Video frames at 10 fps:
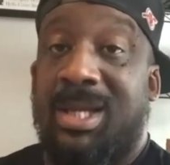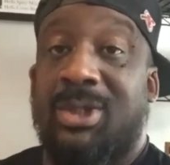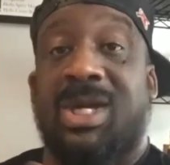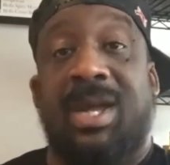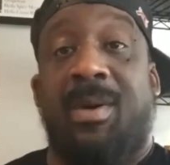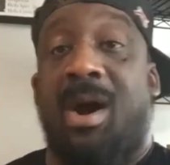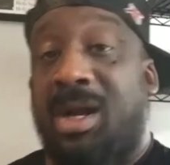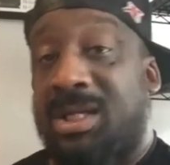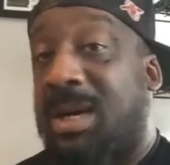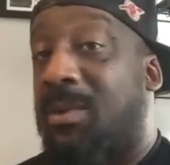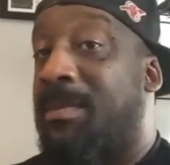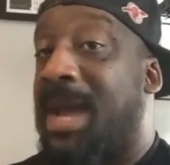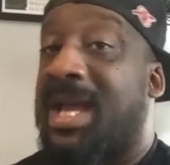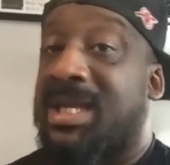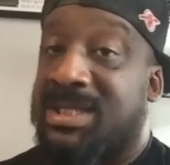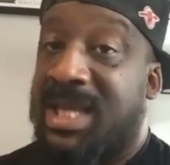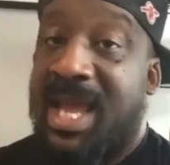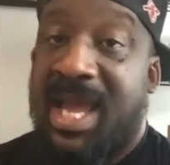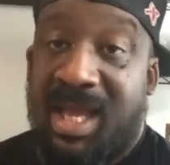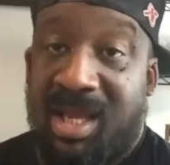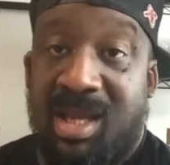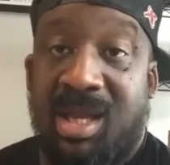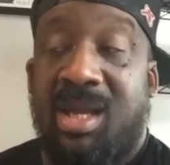So Campari doubled back and said, hey,